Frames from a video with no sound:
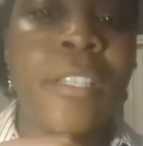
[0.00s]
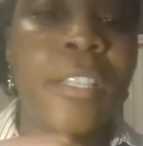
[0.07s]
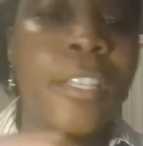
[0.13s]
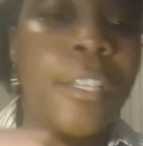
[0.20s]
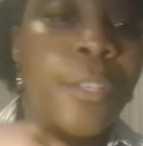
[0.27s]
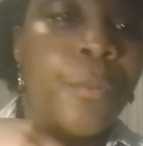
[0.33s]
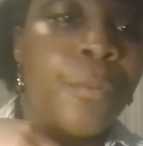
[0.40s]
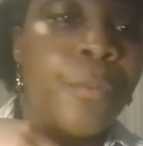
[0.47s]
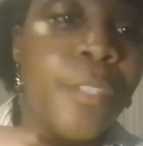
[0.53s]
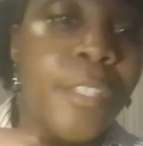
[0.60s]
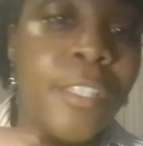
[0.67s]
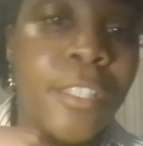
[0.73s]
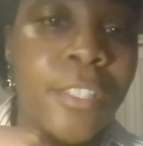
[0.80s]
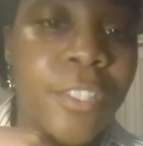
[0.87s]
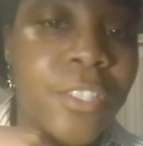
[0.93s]

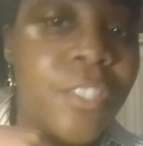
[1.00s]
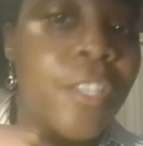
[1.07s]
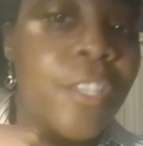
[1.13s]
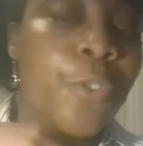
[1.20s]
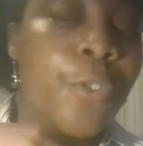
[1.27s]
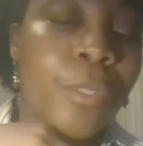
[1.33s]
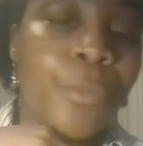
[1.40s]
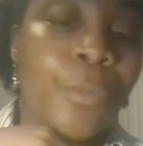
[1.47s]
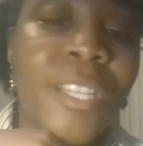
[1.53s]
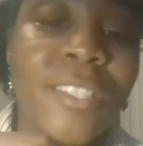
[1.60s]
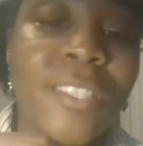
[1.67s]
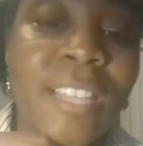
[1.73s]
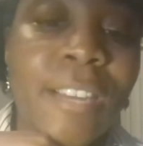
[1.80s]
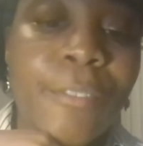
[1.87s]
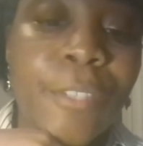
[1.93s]
in Central and
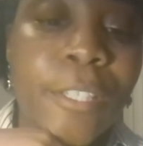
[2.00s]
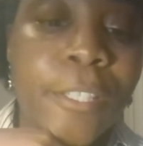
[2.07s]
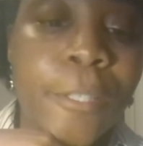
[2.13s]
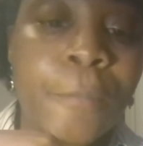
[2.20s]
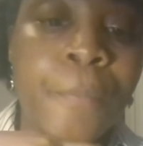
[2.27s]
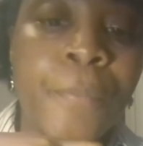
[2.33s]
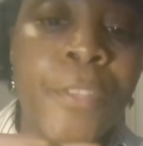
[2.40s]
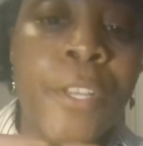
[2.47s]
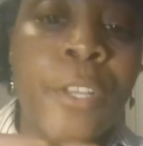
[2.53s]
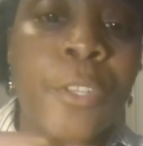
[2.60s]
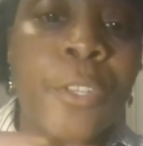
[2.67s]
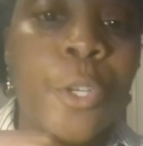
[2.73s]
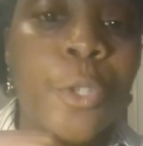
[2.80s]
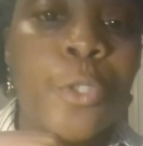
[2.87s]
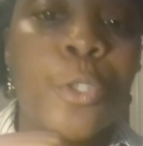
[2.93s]
West Africa,
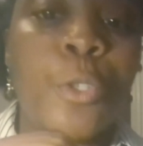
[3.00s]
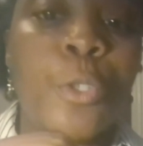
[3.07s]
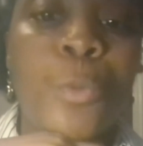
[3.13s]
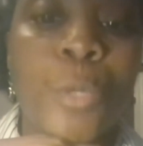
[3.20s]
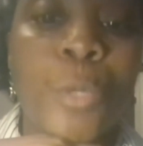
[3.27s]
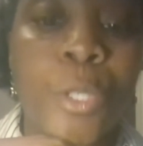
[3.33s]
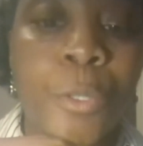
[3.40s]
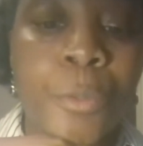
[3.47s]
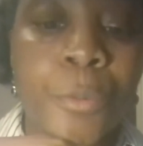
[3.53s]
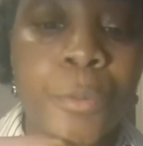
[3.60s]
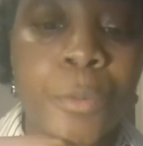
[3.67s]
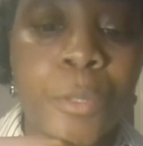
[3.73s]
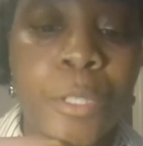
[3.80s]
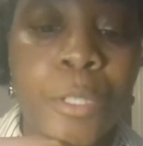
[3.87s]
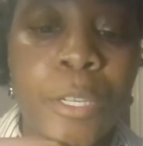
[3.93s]
those who
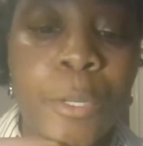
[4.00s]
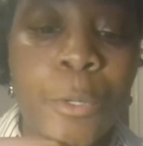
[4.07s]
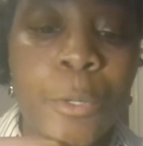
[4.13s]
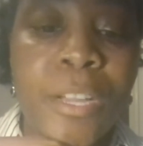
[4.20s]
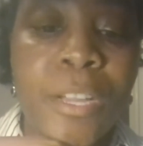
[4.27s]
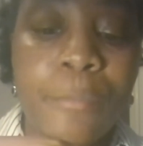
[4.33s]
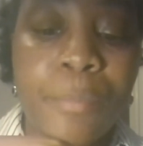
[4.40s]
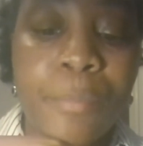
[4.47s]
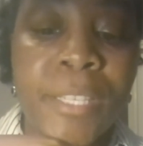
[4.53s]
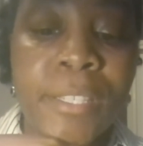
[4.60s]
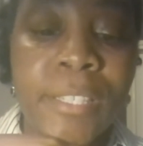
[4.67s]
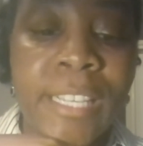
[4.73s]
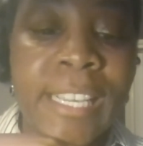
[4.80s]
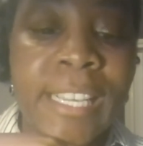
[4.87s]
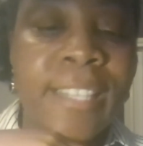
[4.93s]
have
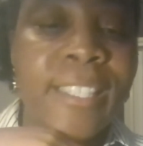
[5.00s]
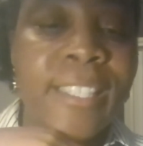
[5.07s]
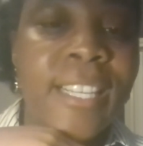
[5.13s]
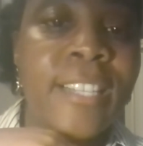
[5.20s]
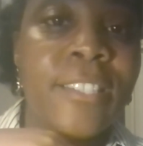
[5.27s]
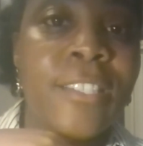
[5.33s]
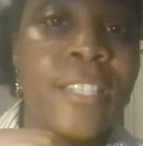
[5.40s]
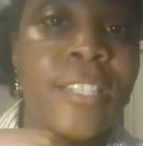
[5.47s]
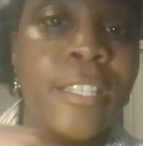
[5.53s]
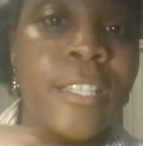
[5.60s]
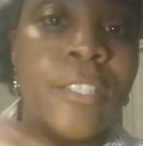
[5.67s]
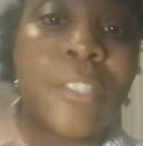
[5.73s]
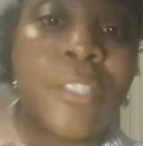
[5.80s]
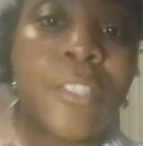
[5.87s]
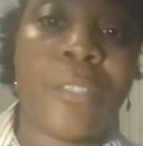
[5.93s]
been analyzed
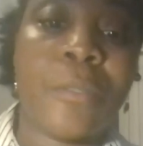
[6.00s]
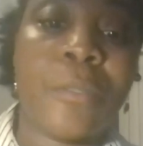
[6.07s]
as